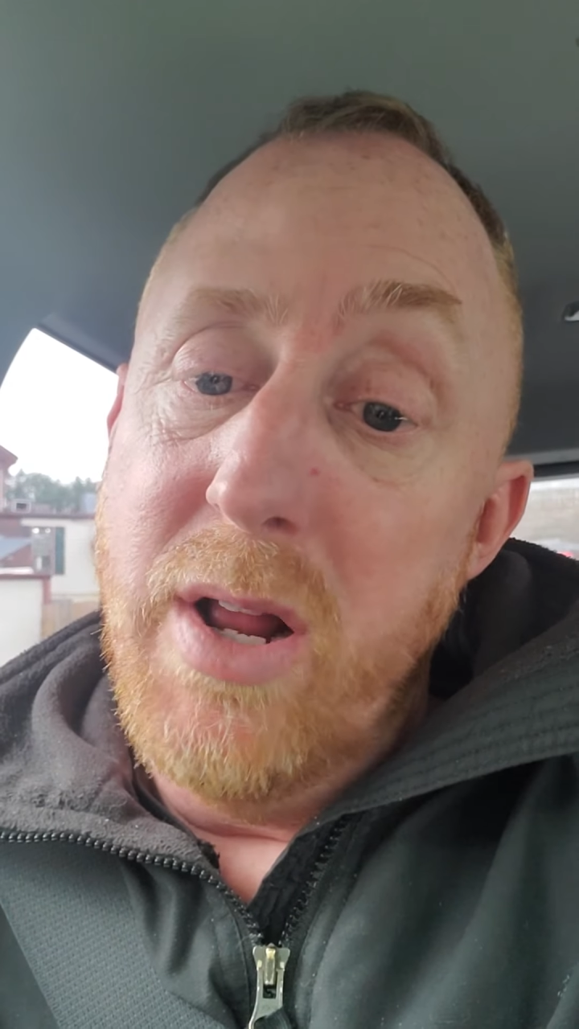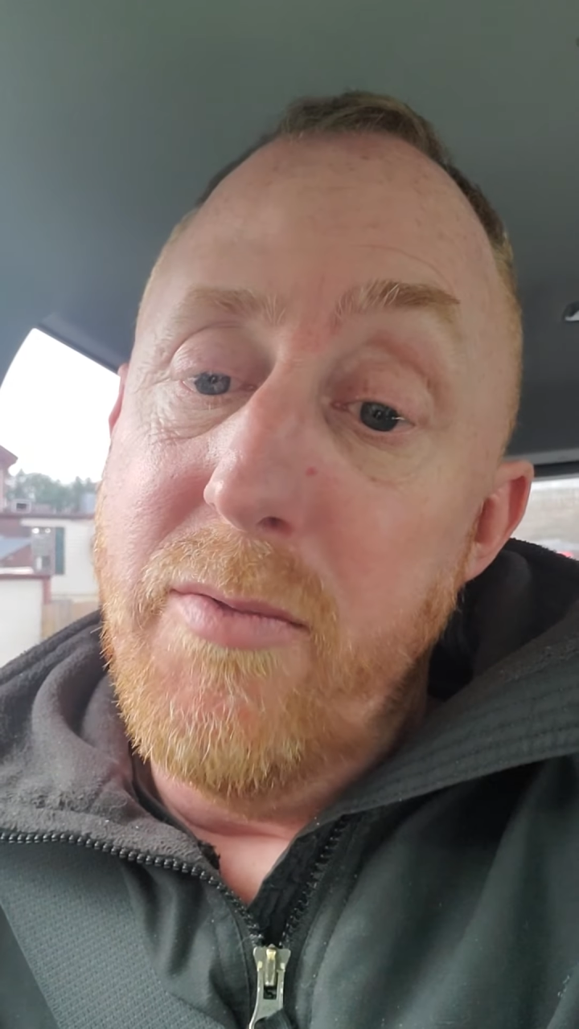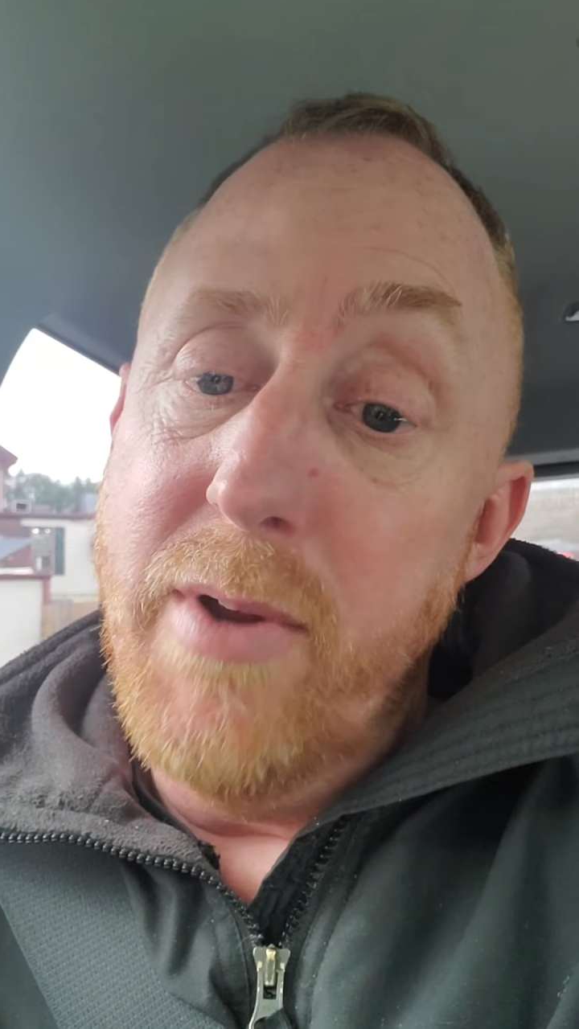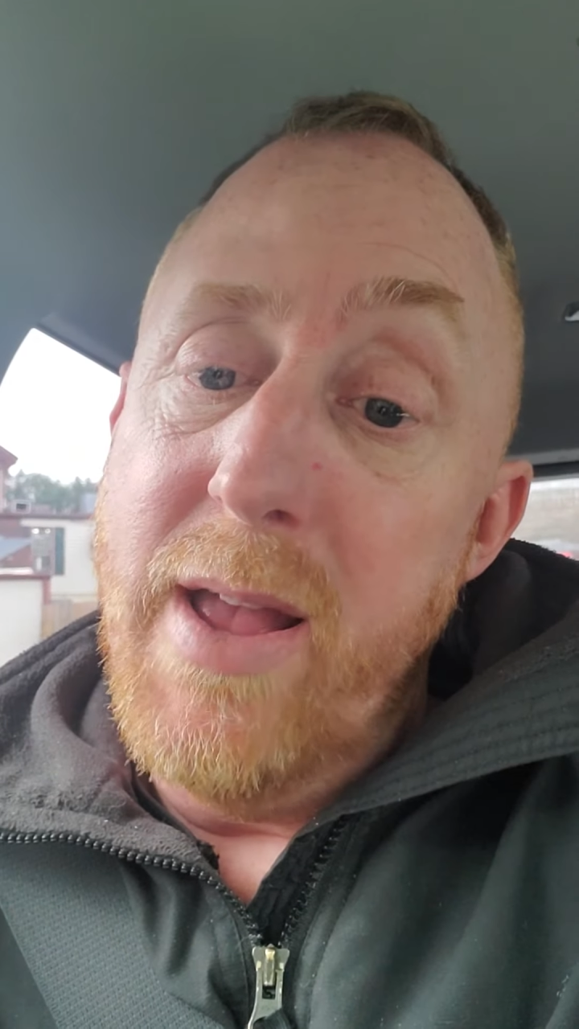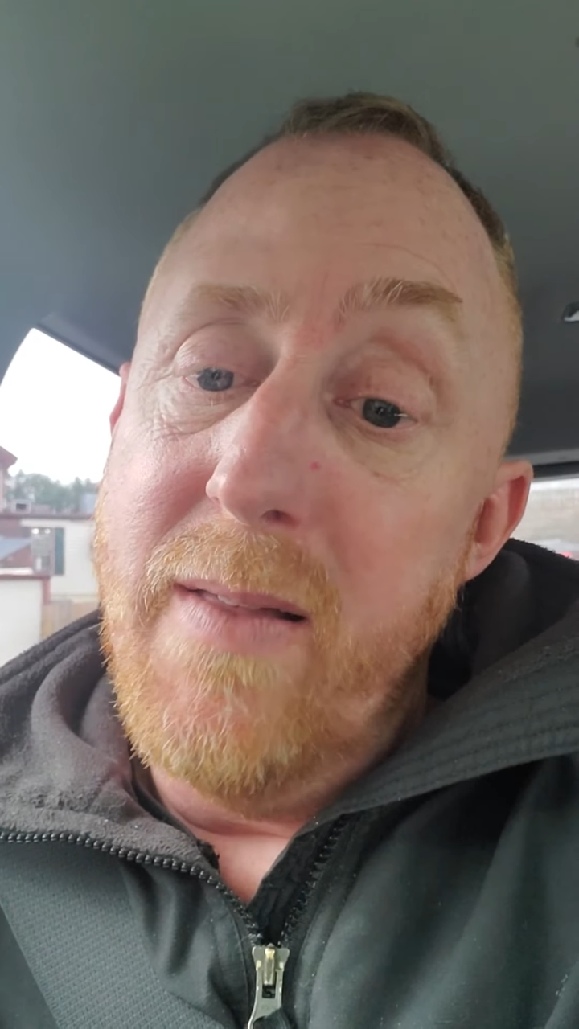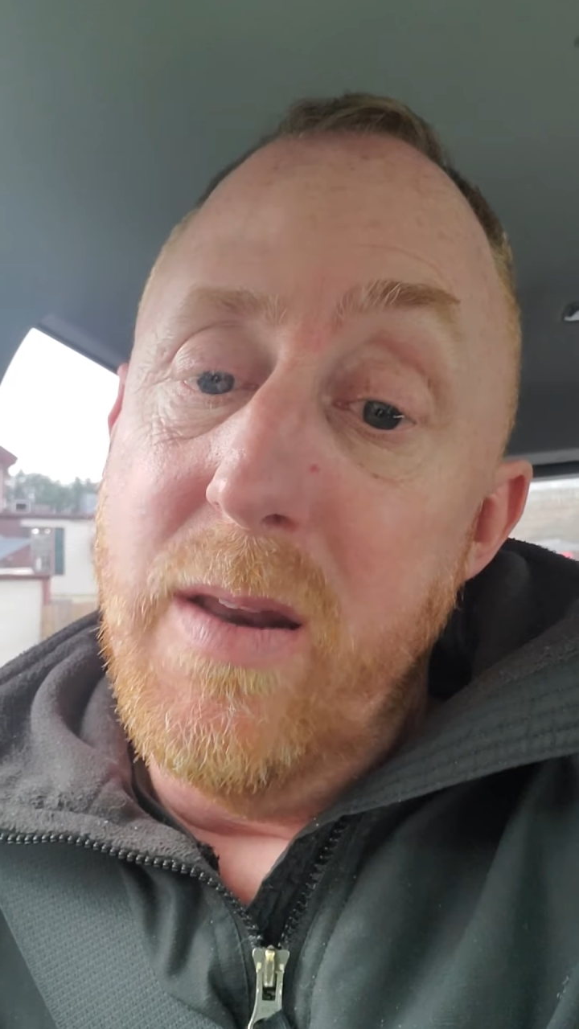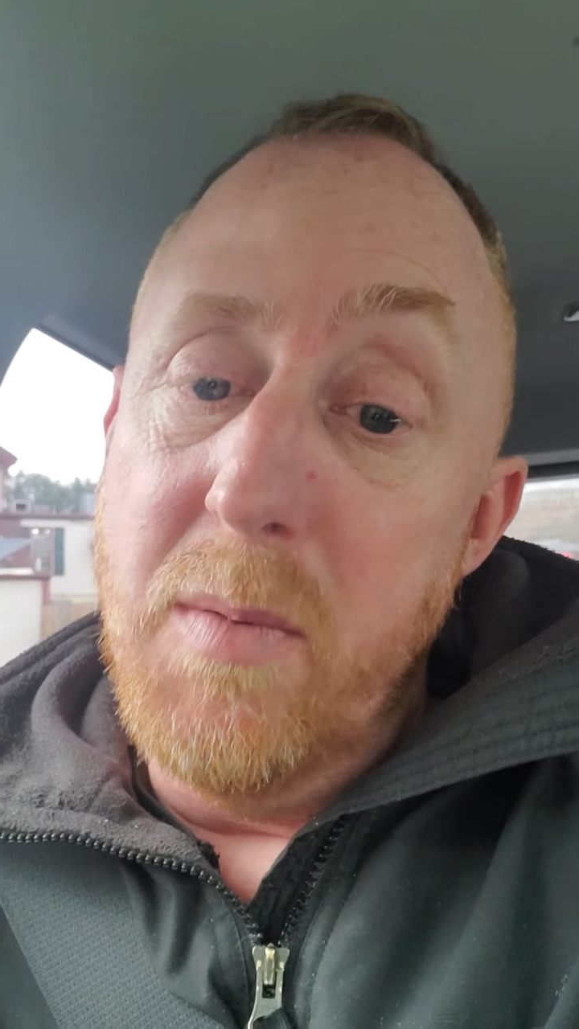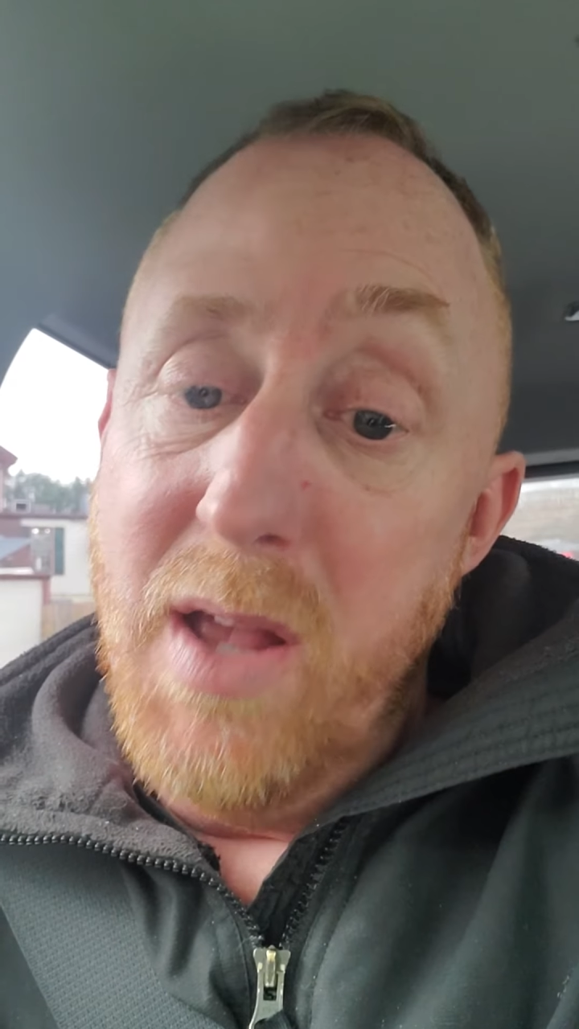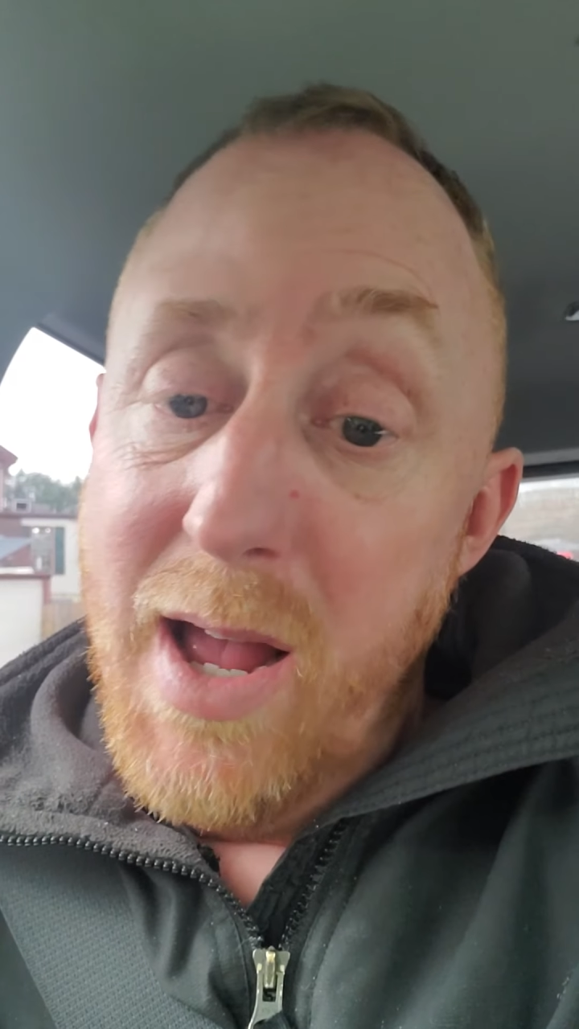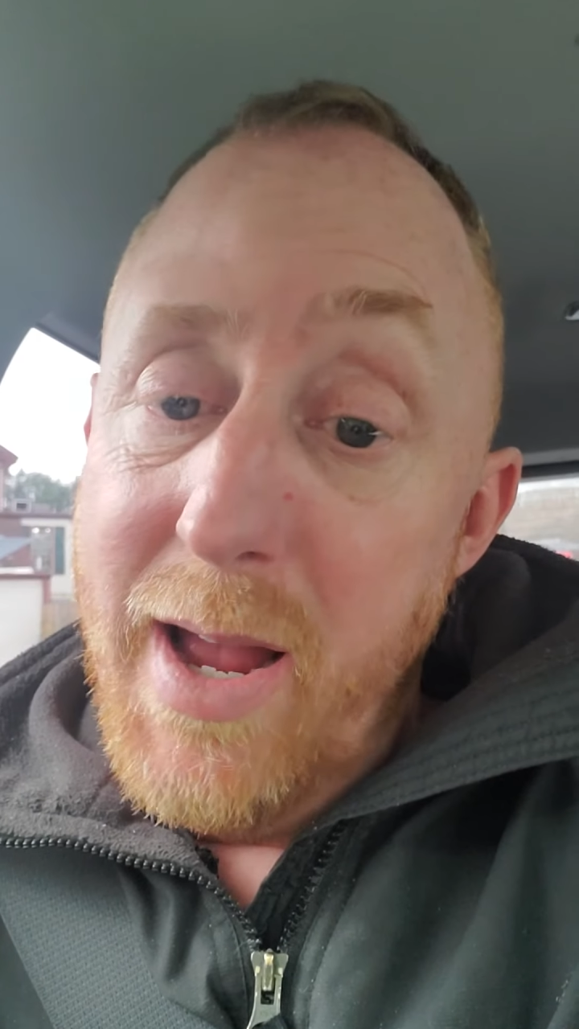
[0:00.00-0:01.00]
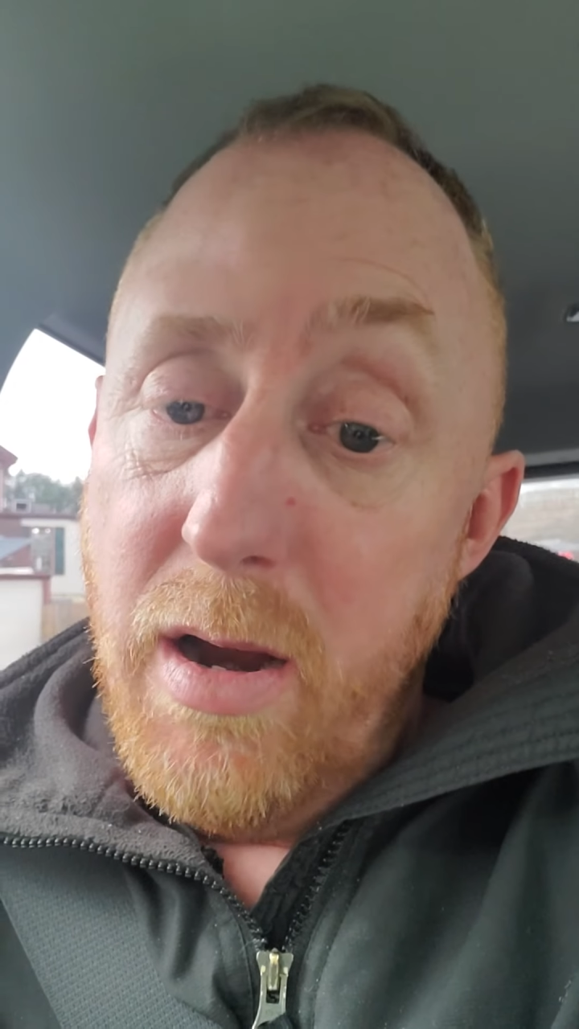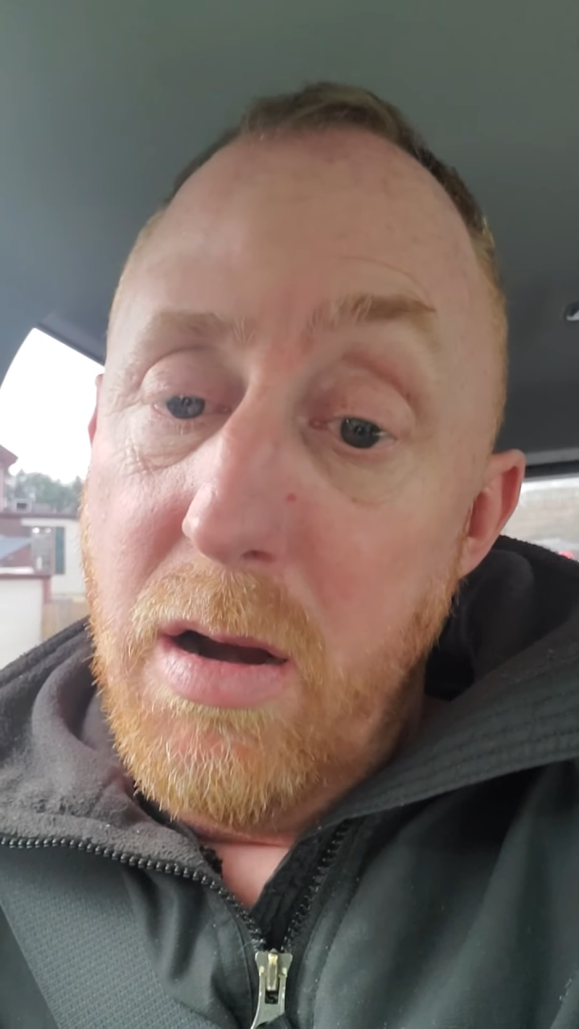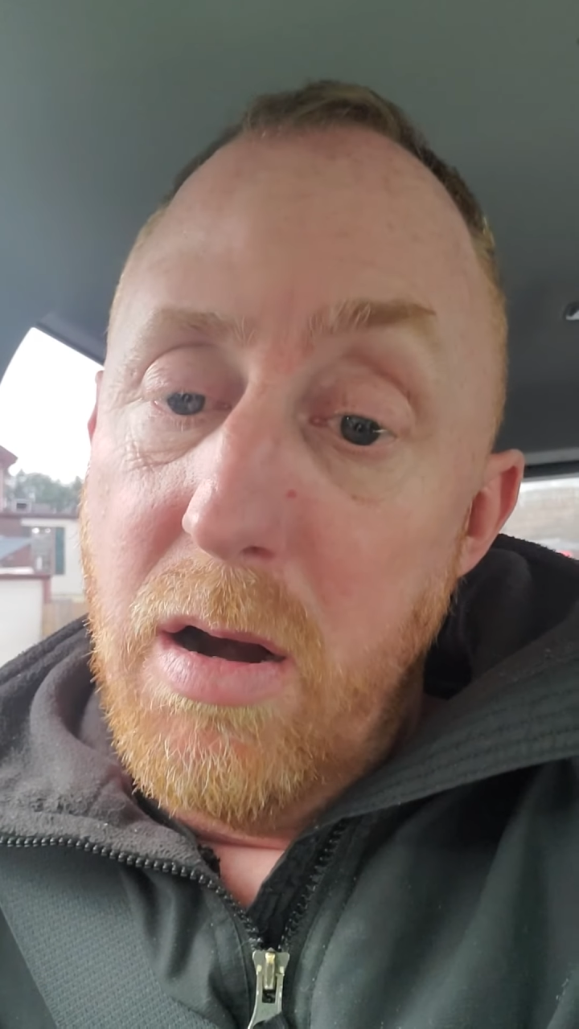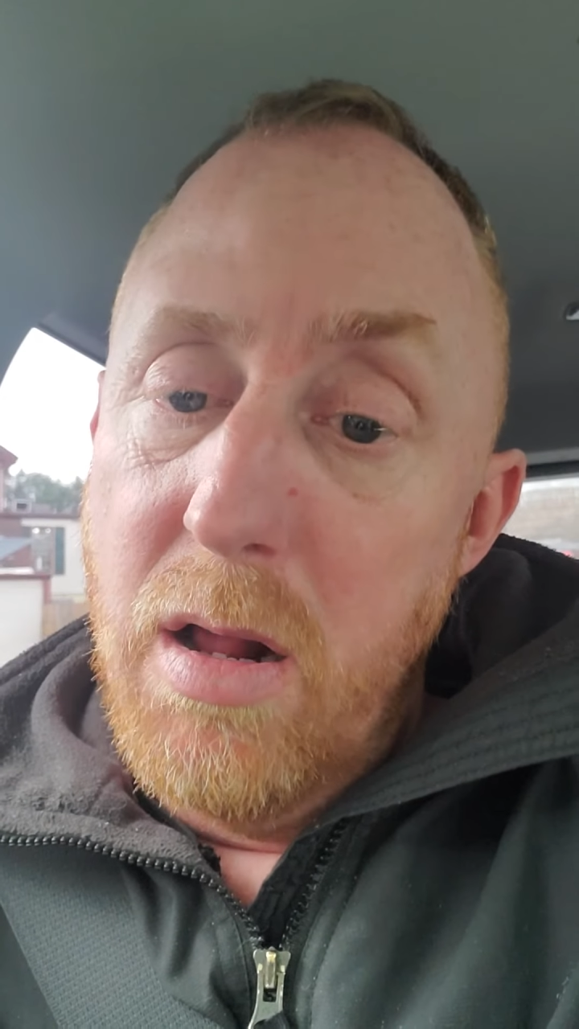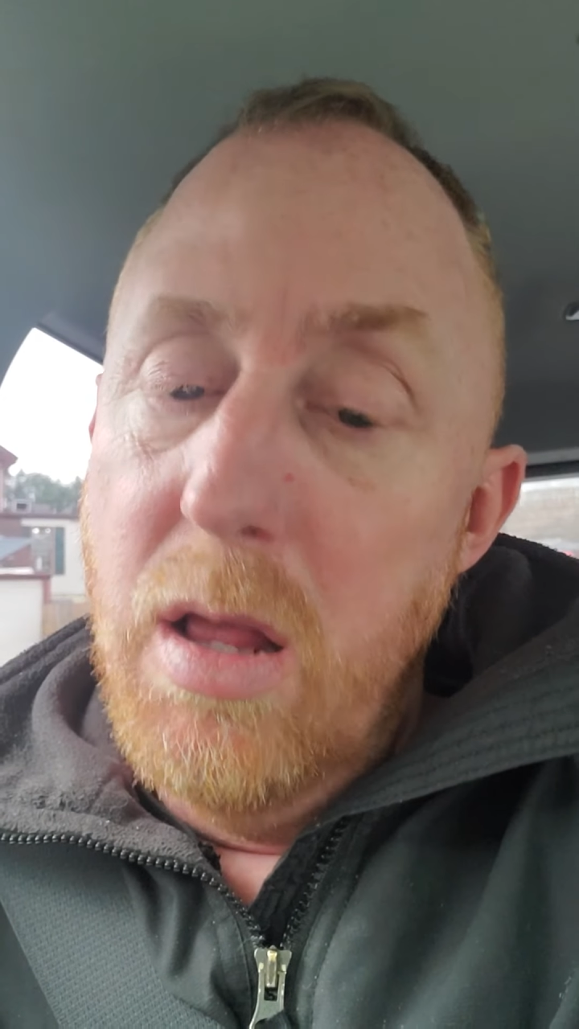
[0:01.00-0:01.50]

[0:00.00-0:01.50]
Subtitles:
and have reality be higher.